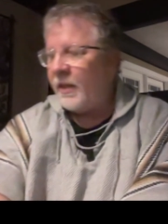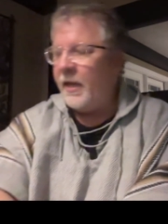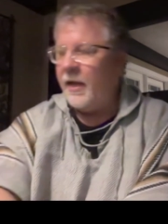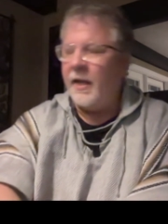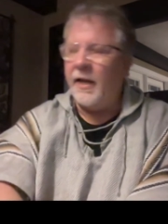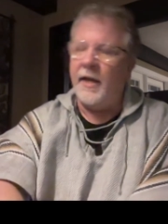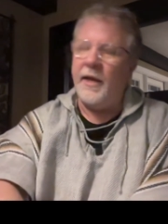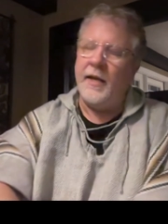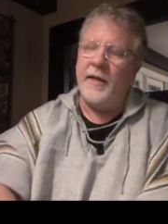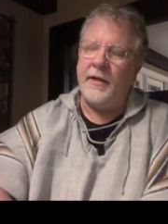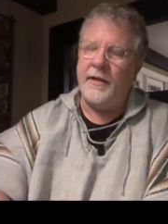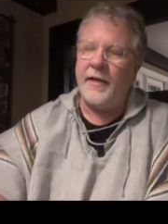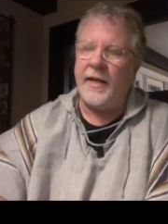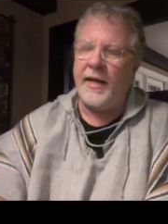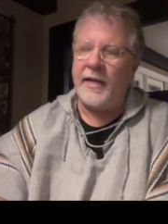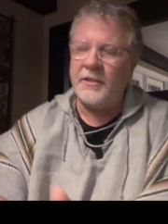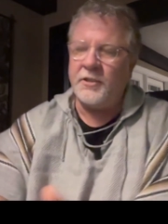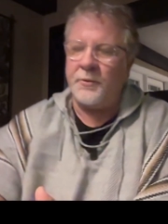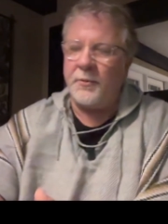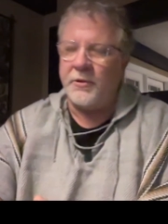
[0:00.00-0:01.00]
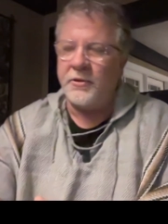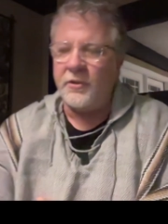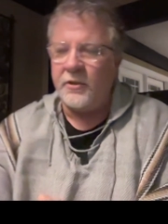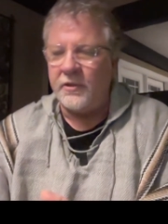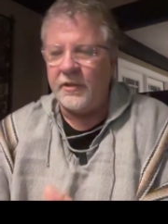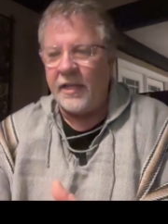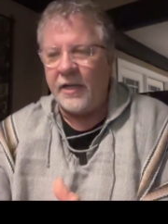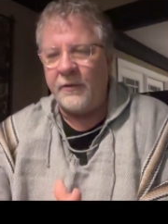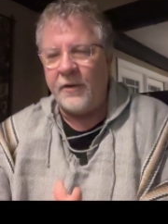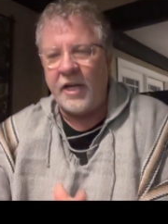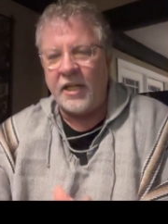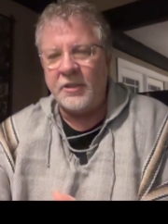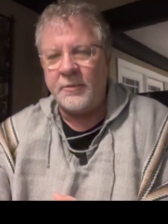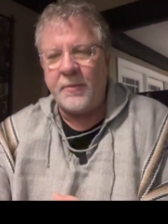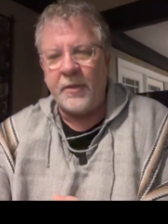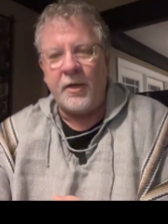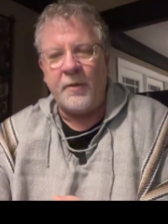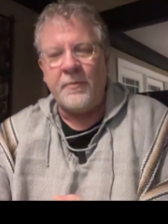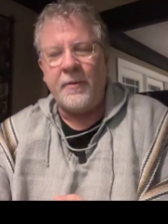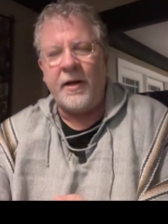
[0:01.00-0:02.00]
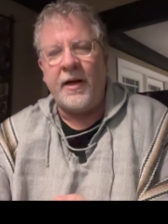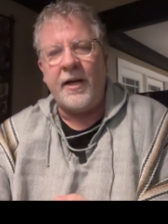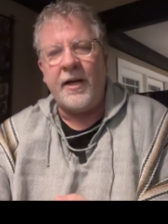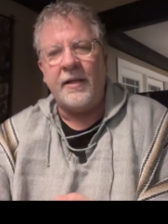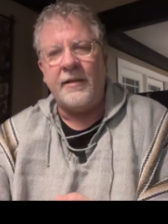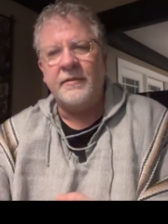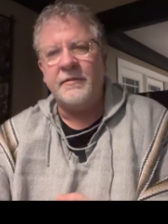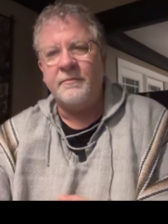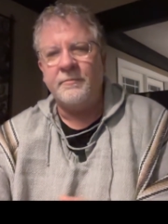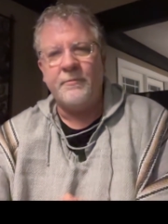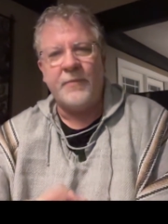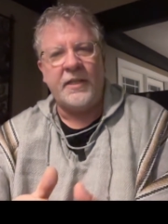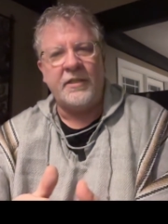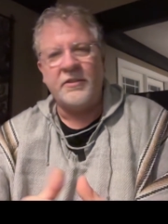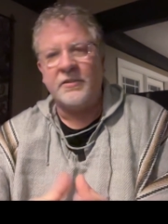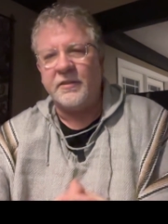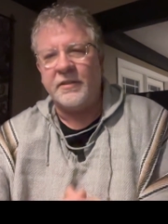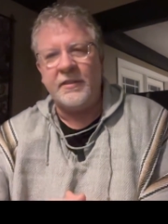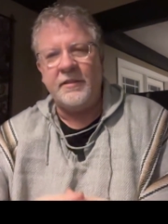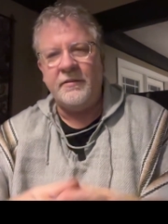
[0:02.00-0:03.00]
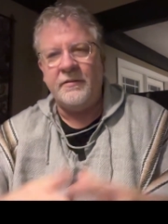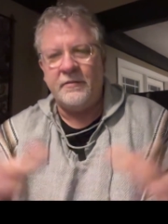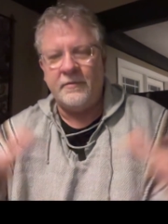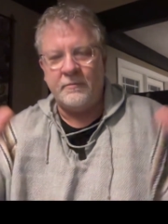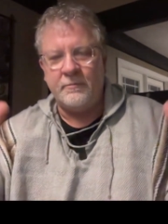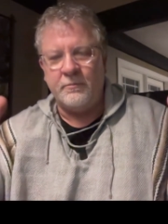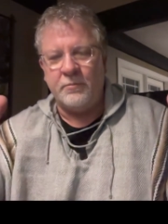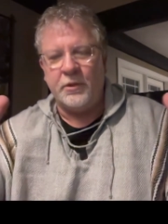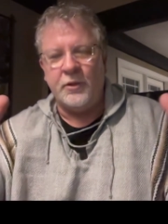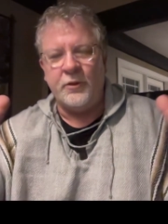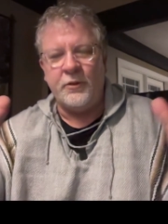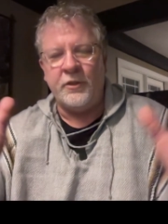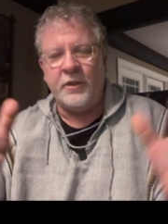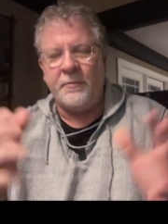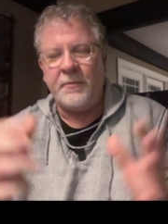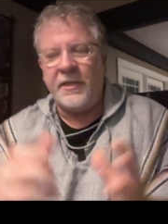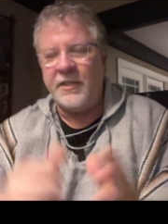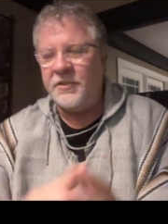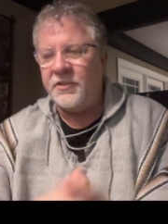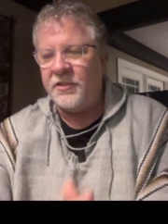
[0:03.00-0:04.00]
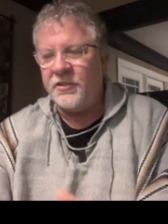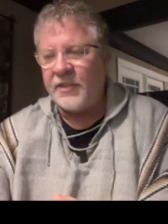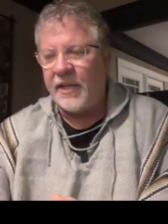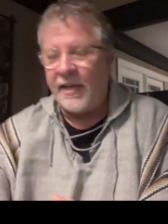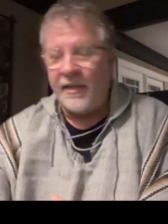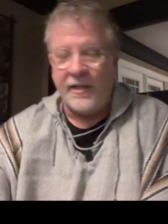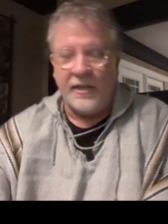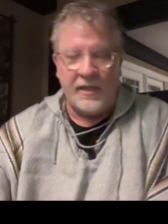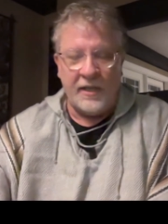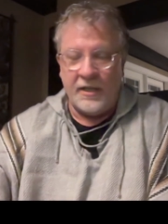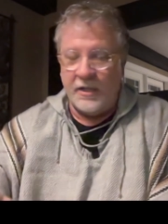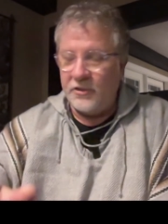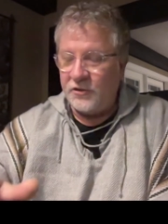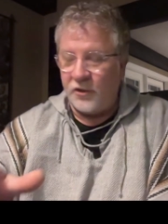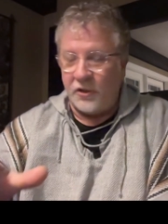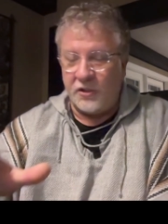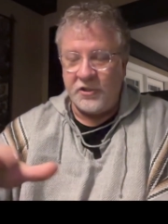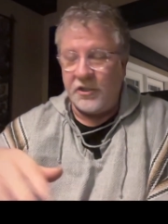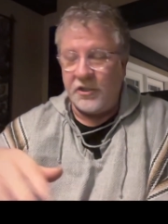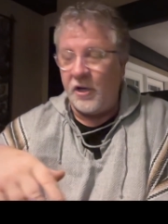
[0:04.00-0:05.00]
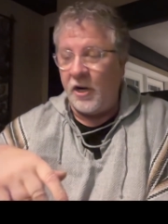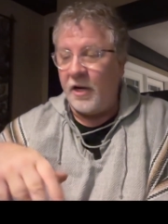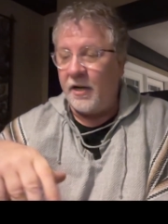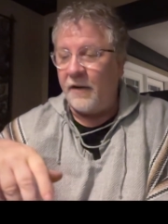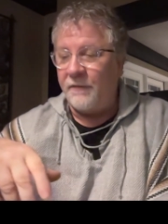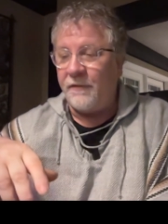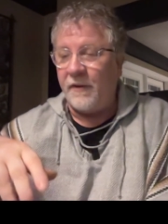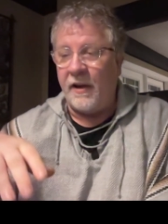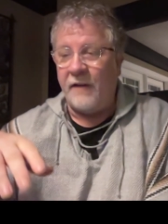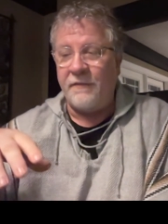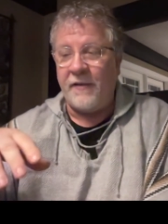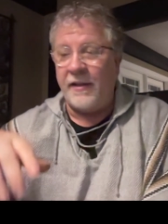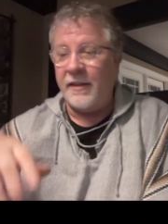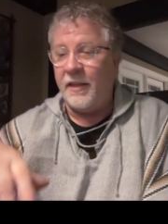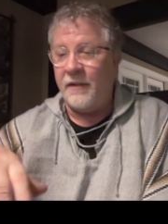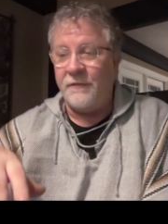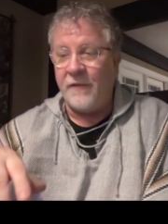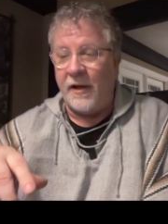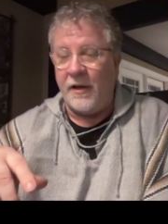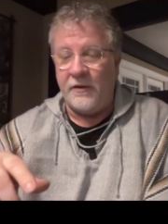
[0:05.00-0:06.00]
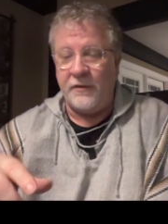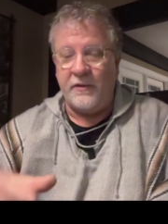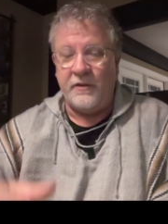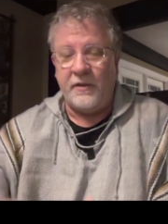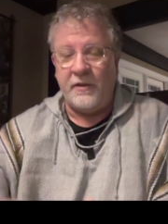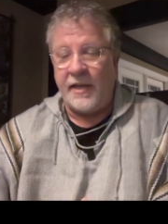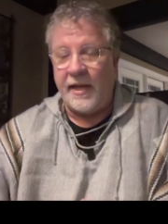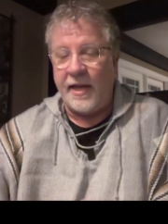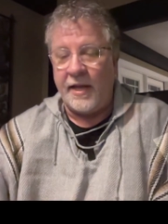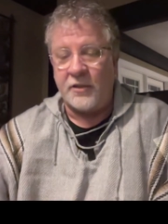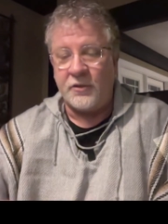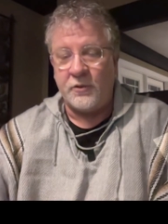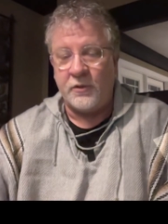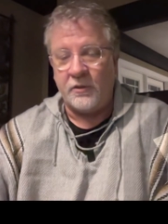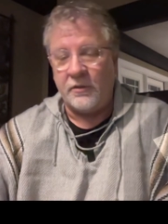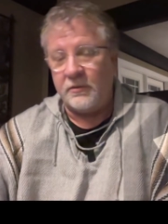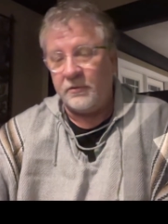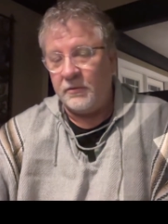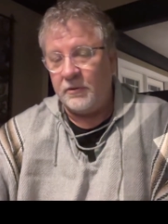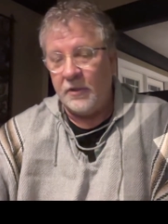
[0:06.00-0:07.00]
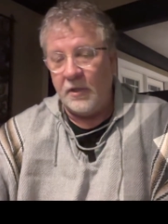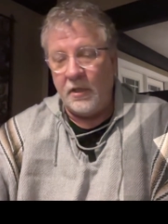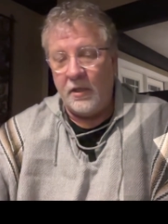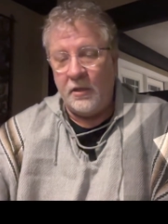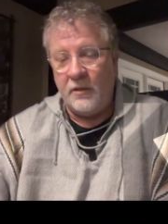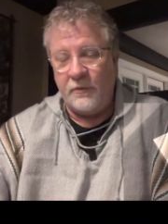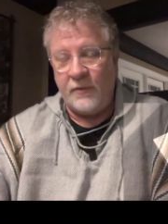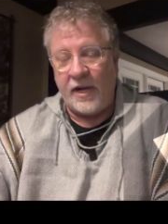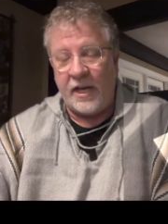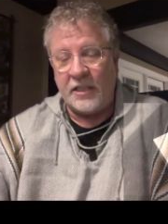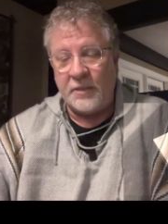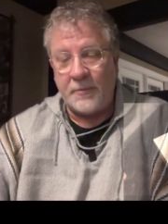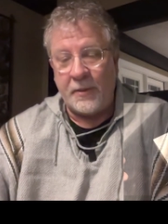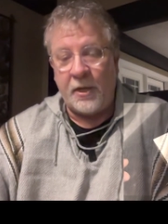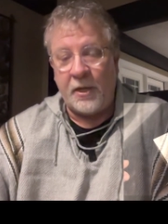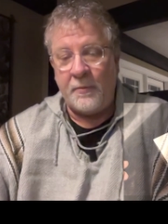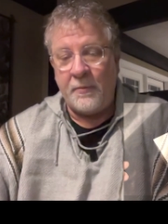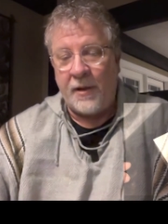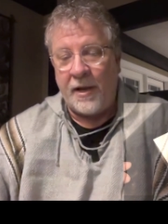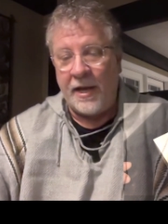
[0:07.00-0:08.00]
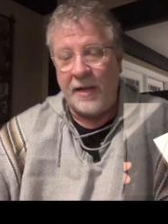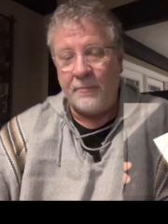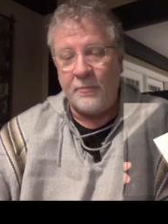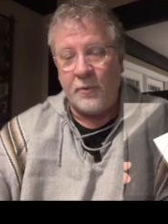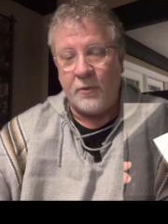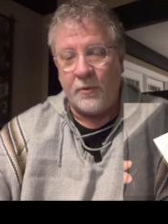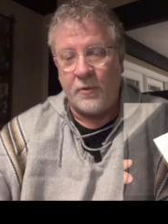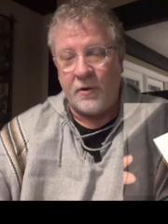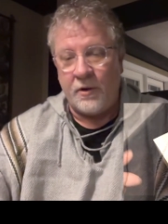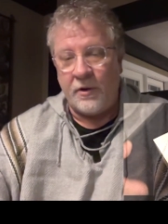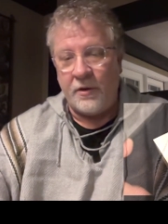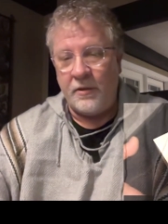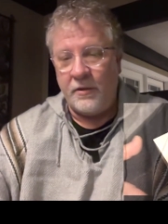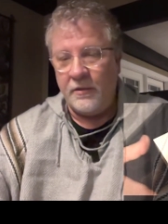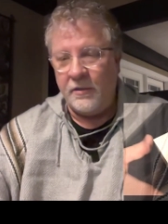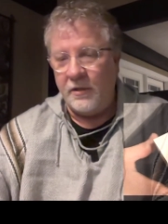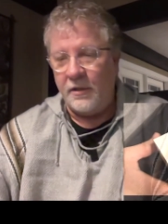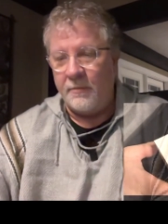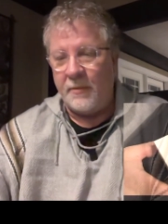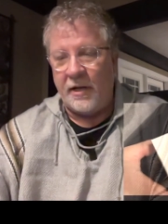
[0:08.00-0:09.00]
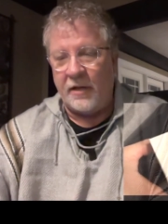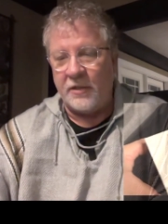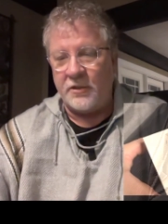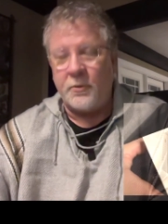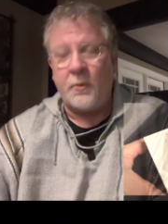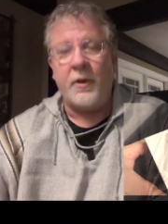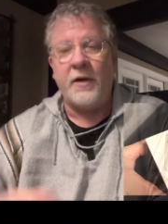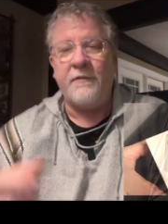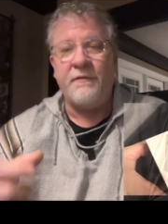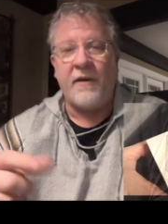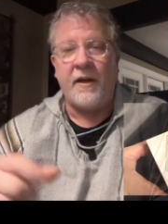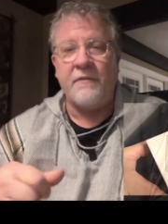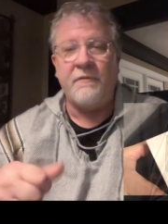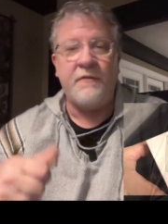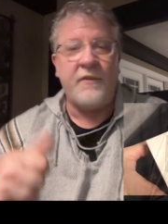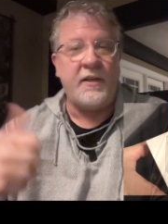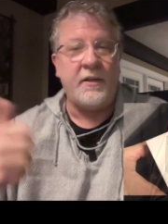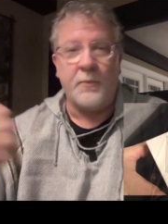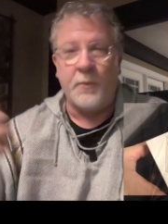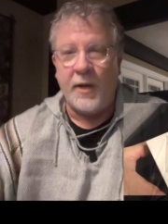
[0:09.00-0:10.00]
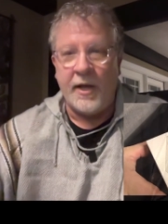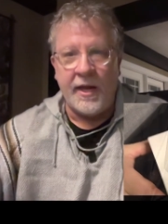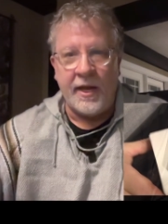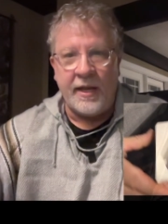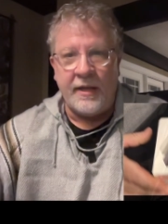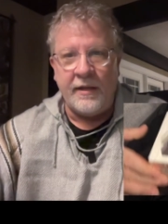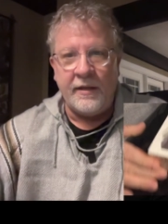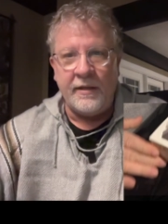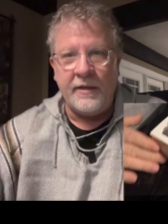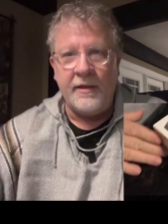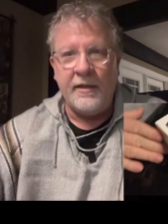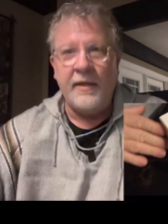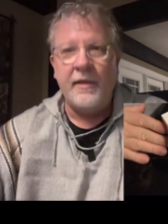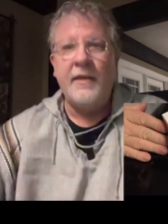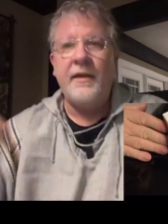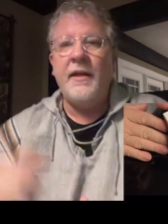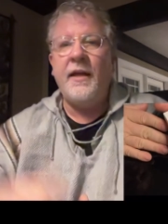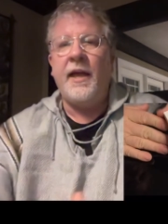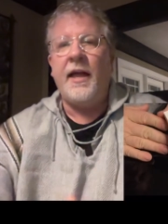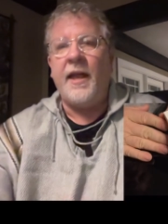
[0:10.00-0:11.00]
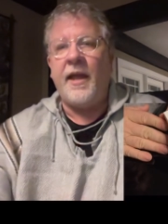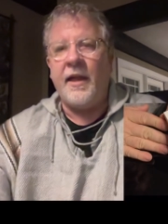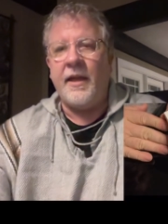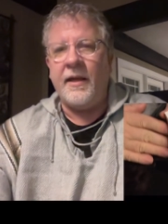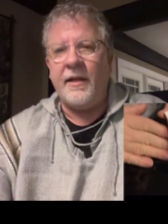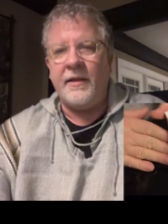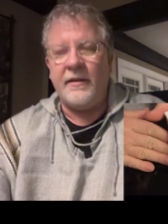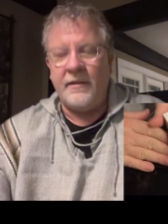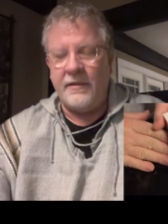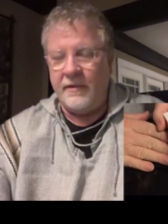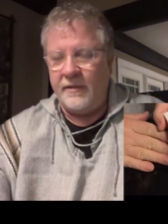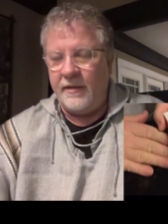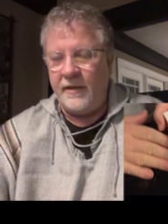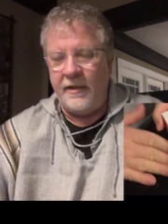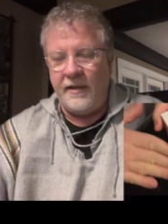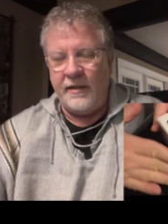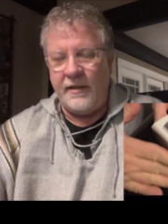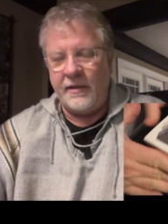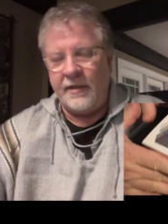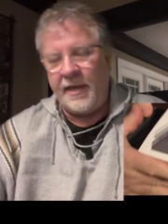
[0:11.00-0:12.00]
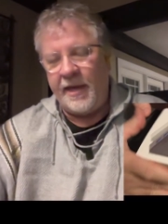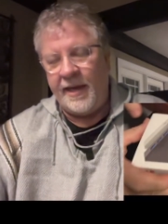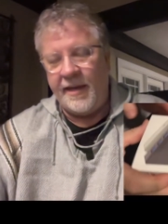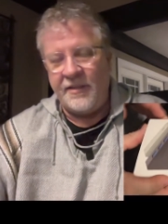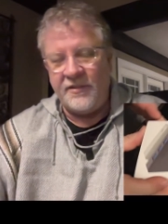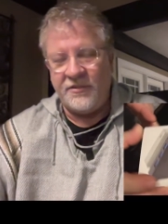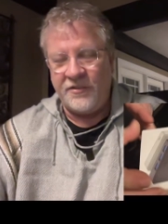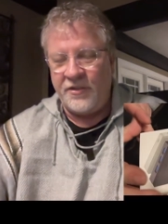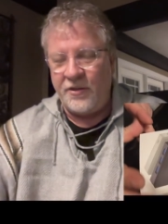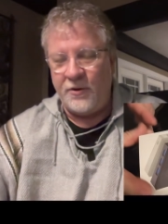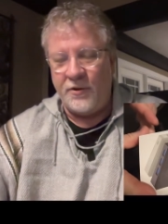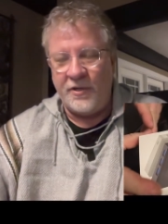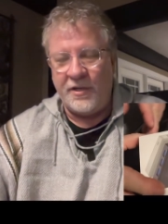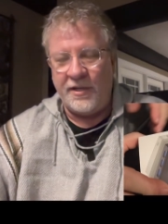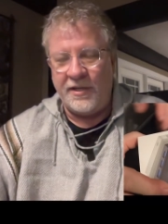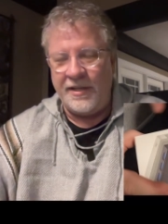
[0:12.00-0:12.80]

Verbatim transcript: And as a result, that Raspberry Pi basically blew into pieces. I searched the yard. I, finally found the actual Raspberry Pi board about 25 feet away, and the case to it